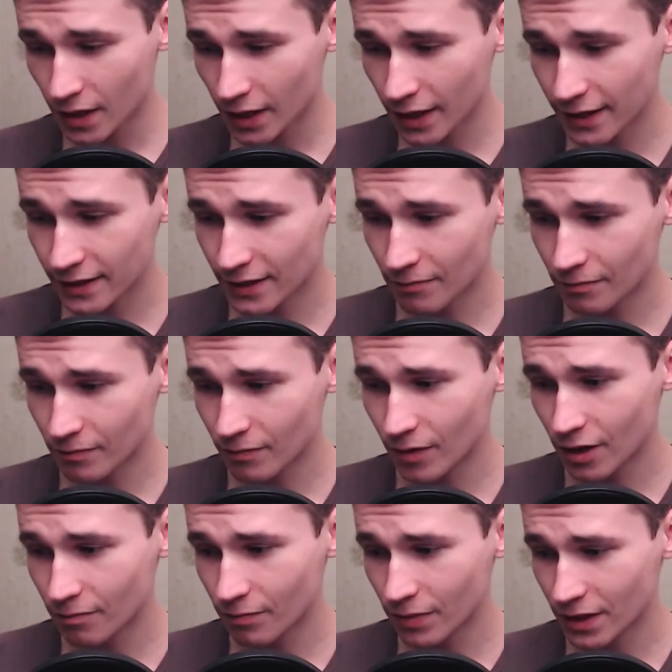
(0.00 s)
income
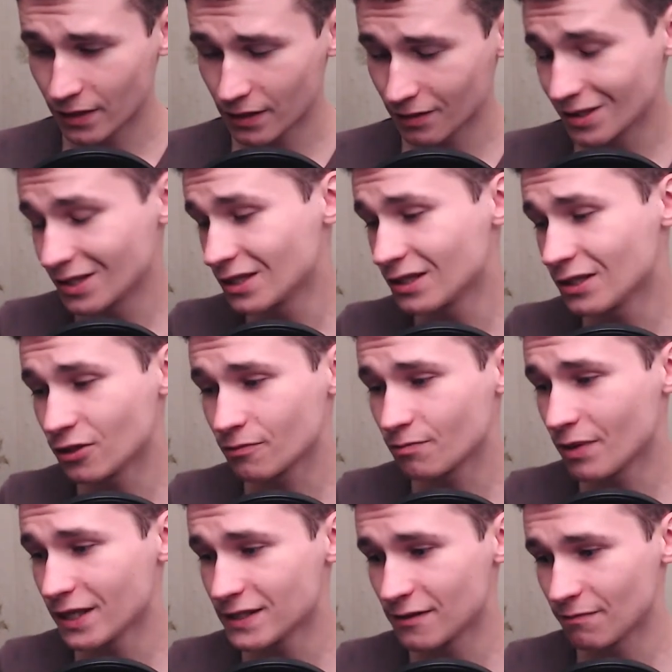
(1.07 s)
uh, pa uh, not
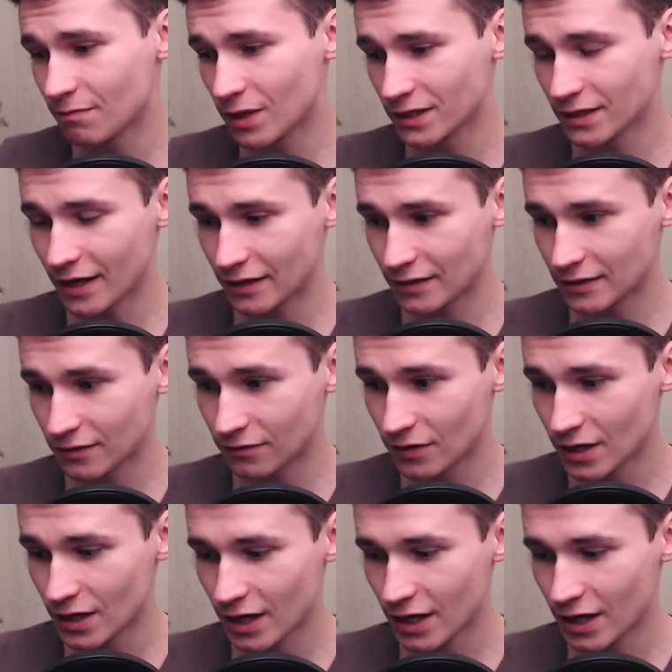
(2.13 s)
passive but active.